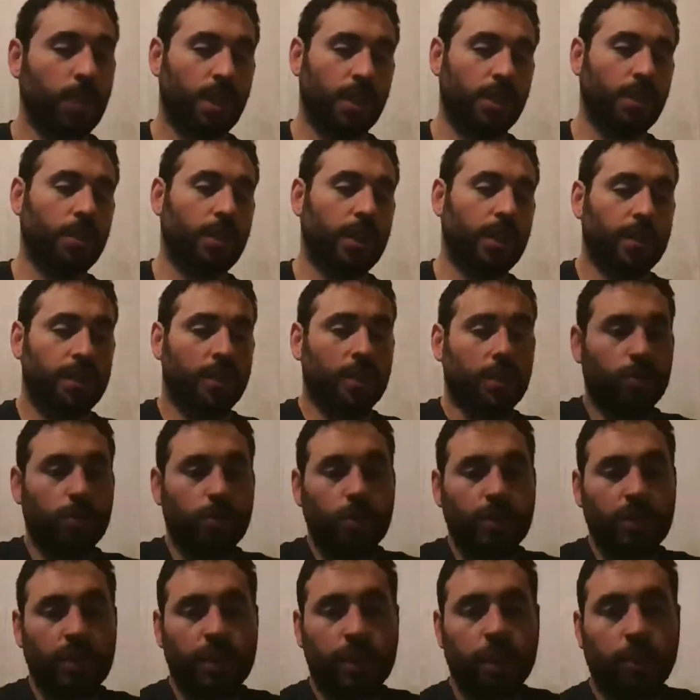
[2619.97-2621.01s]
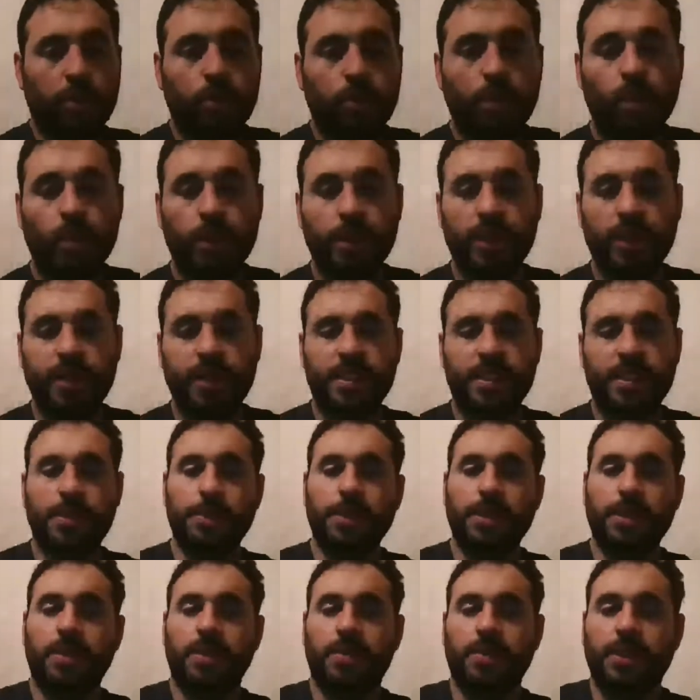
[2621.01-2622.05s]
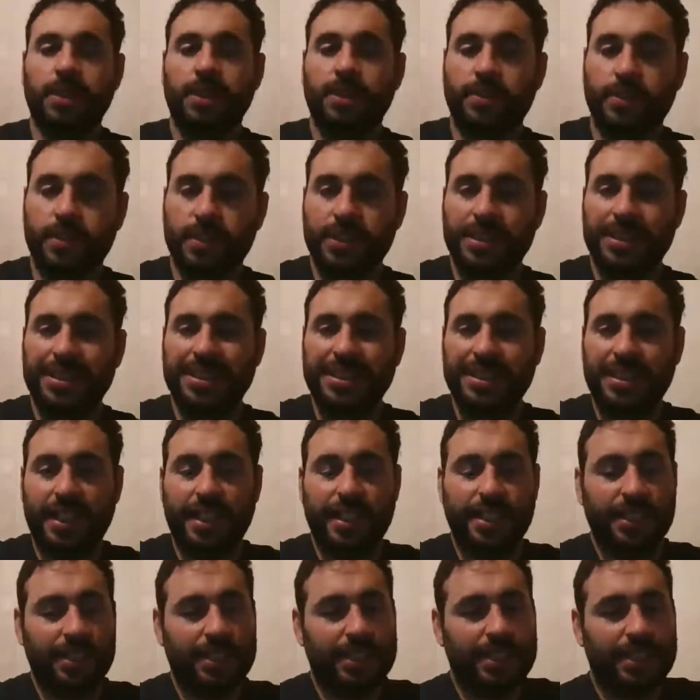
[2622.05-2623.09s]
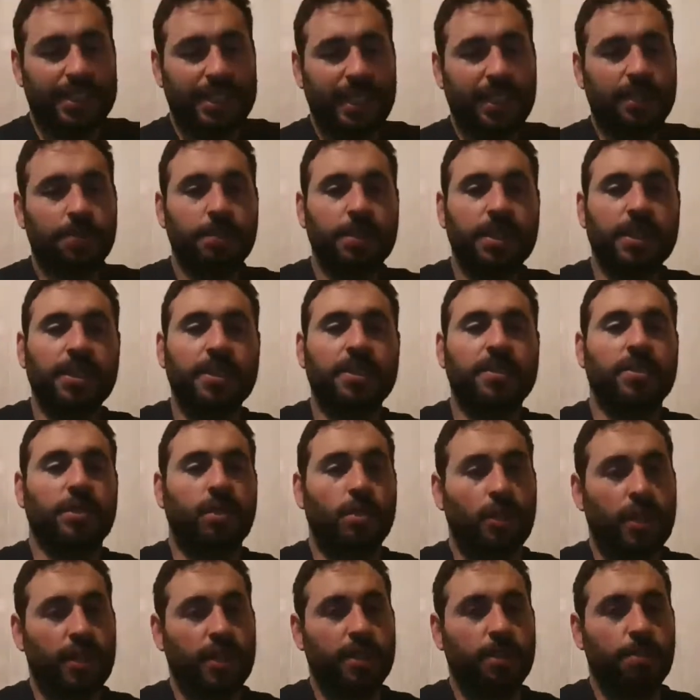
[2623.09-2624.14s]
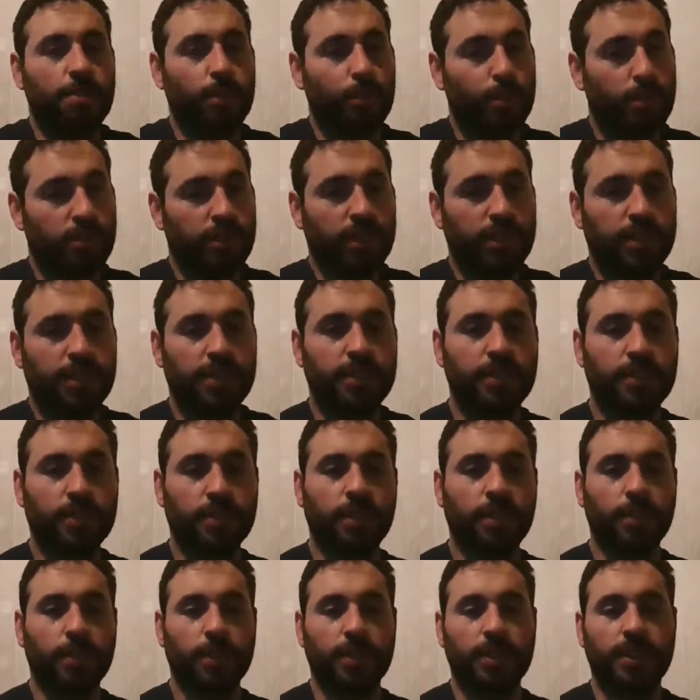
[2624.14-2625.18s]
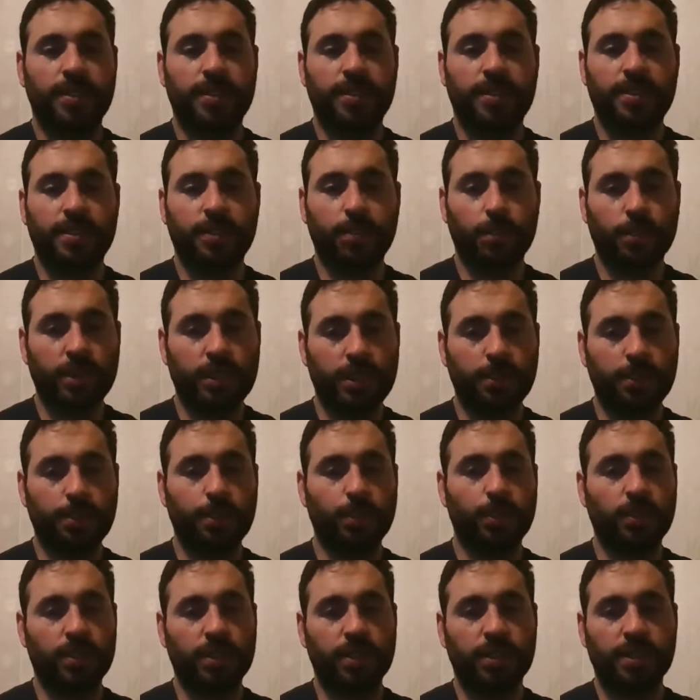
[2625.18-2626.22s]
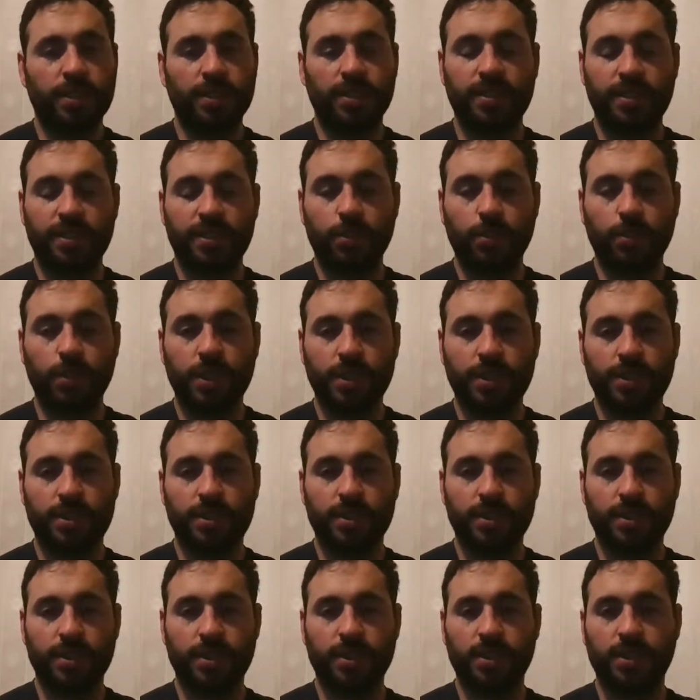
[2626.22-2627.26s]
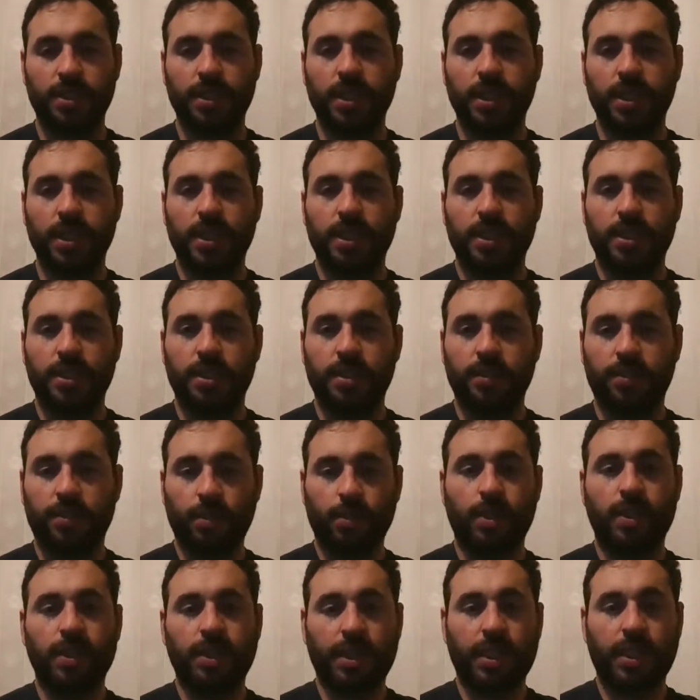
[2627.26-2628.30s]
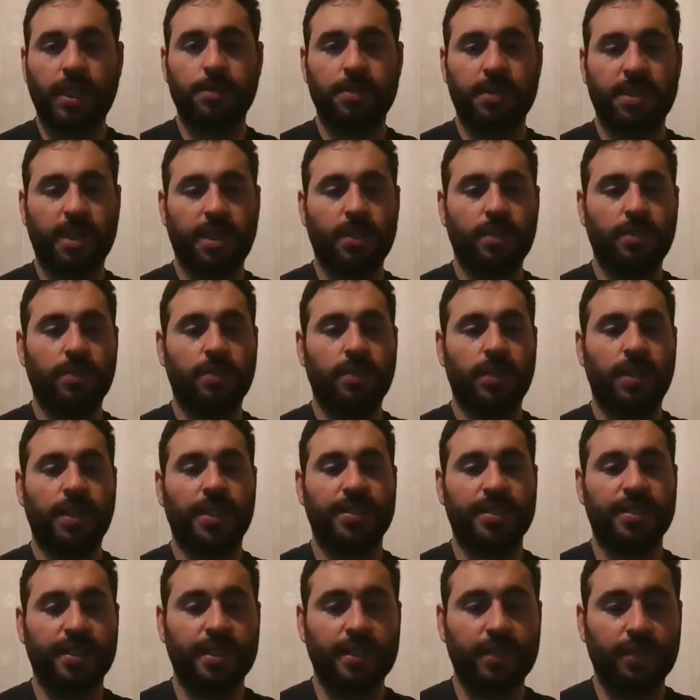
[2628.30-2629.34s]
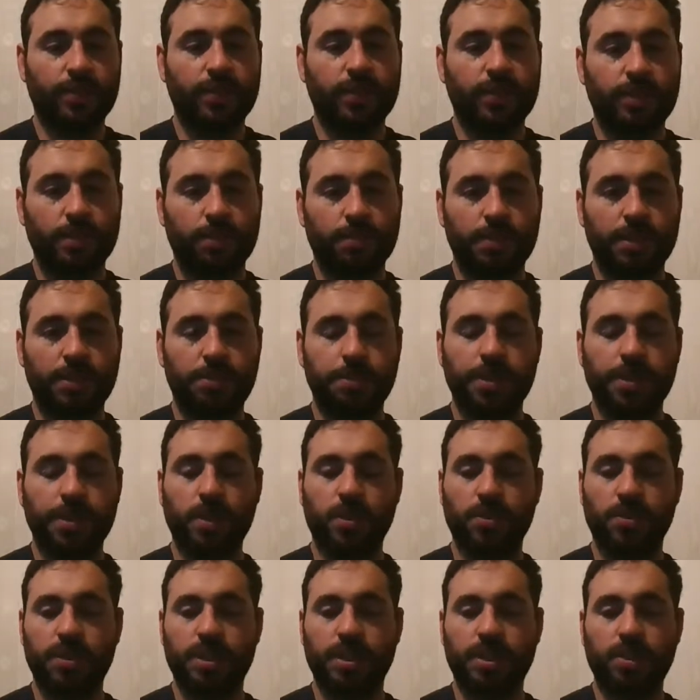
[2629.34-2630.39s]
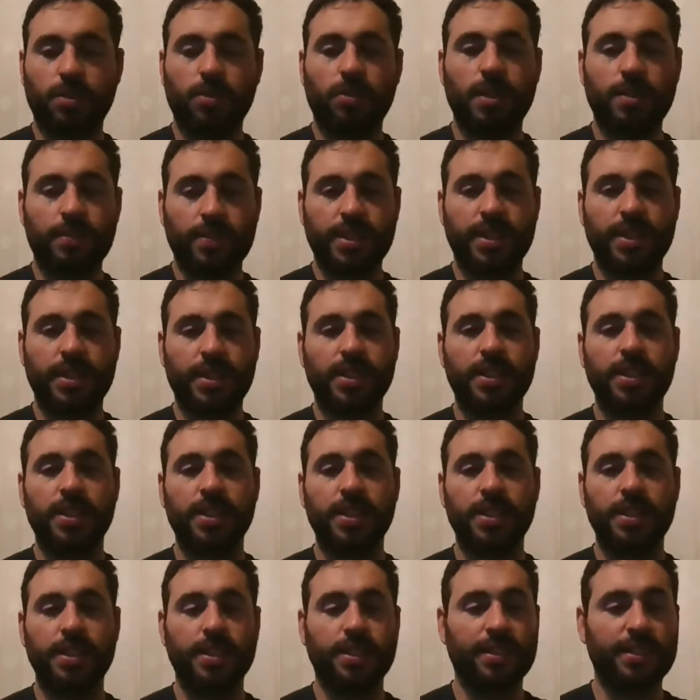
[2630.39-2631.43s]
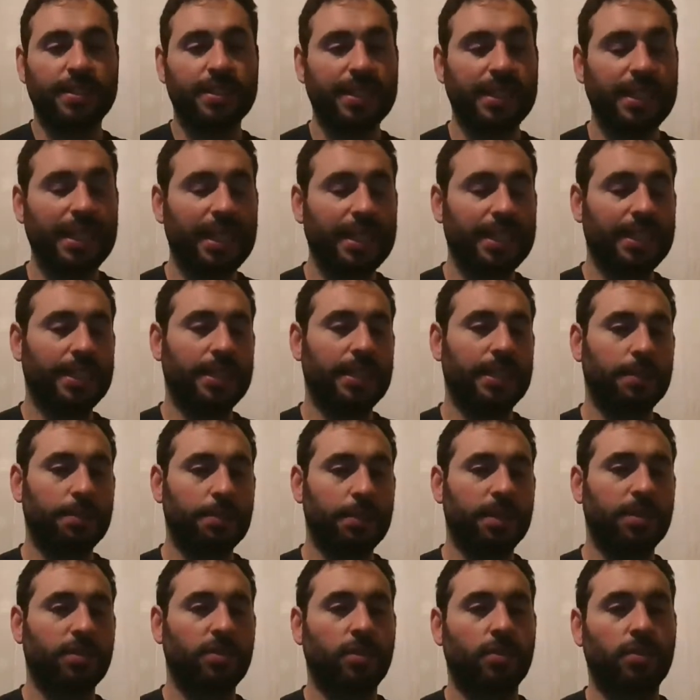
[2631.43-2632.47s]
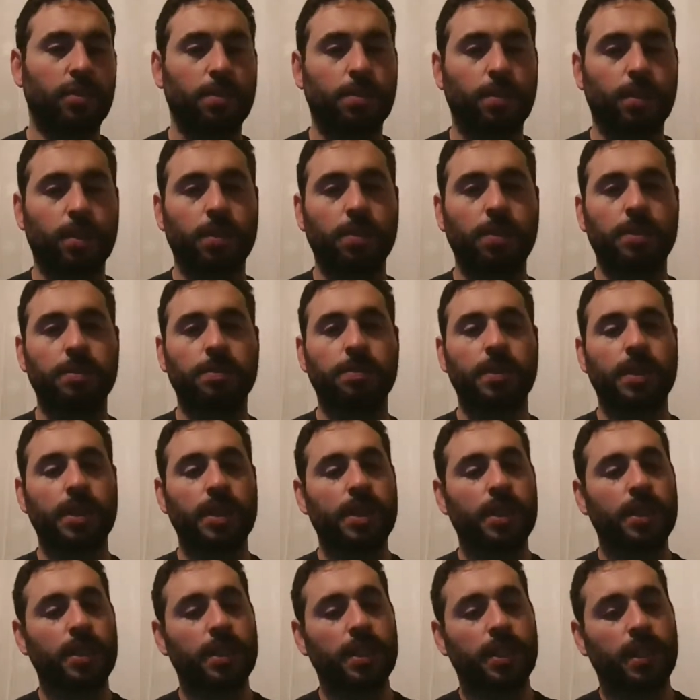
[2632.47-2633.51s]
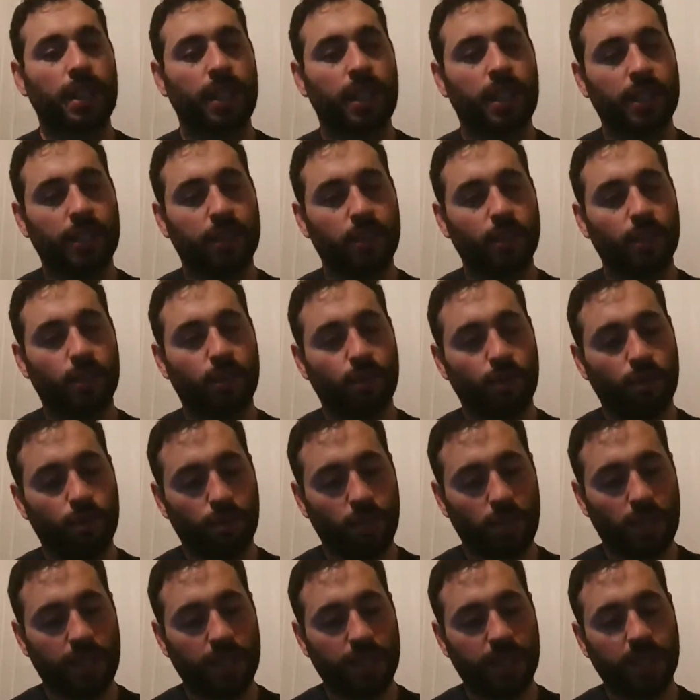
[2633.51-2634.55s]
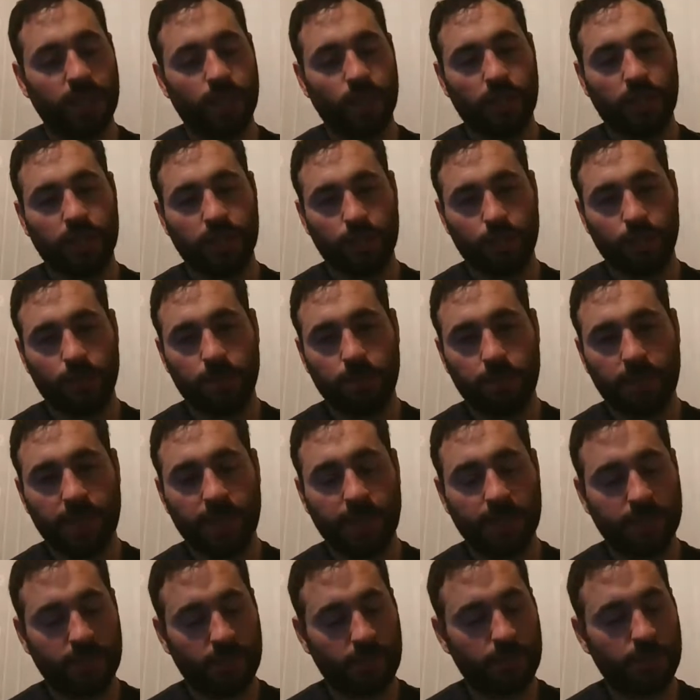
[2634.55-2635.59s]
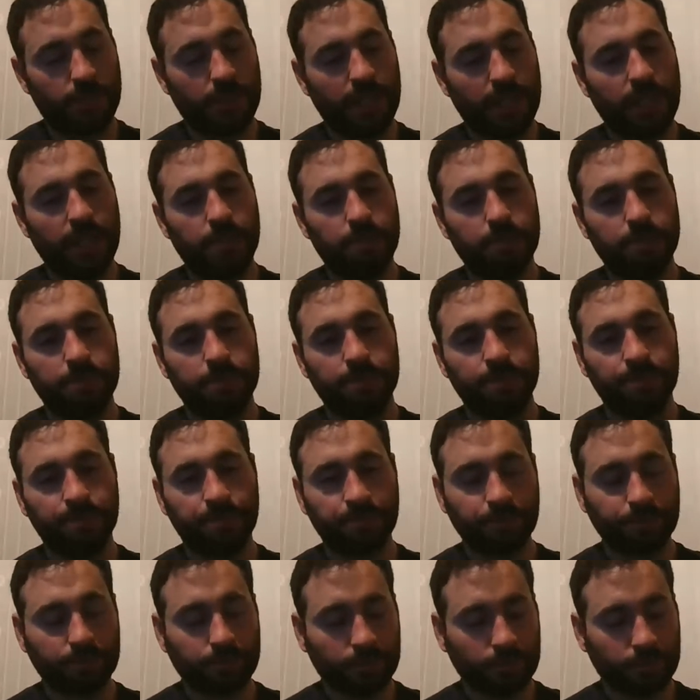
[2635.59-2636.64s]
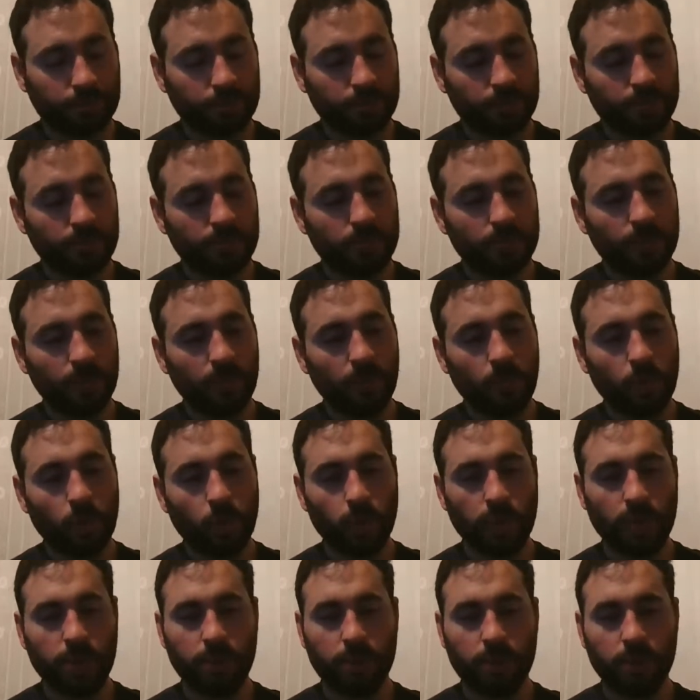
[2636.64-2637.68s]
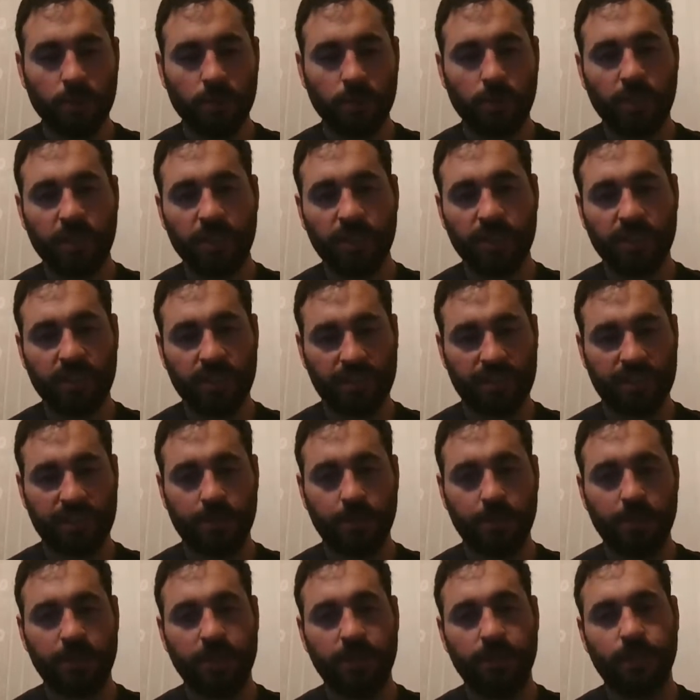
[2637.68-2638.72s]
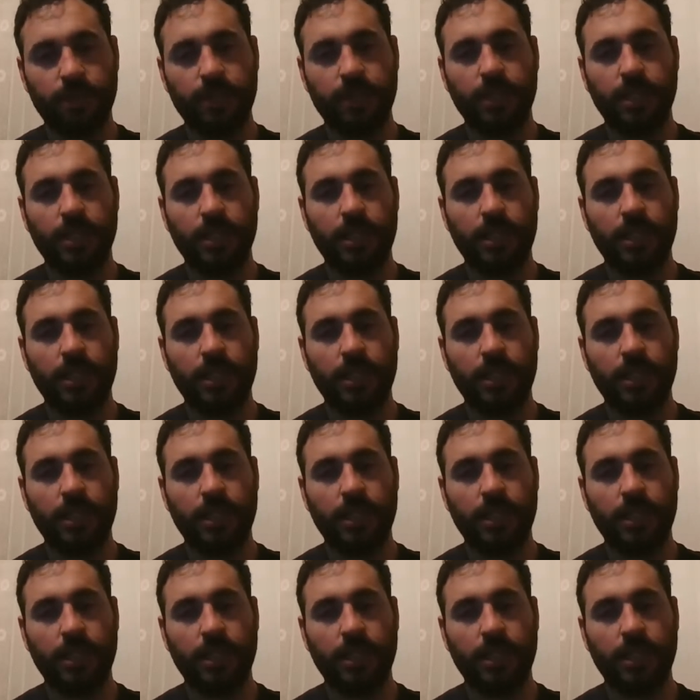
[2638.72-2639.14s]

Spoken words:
You cannot really go more than 10 mil of lift, and 10 mil is already pushing it. It's really pushing it. This is what the V1 cams have as a lift, but because they don't ride that high, it's not that much of a problem. I could make some cam with moderation at same lift.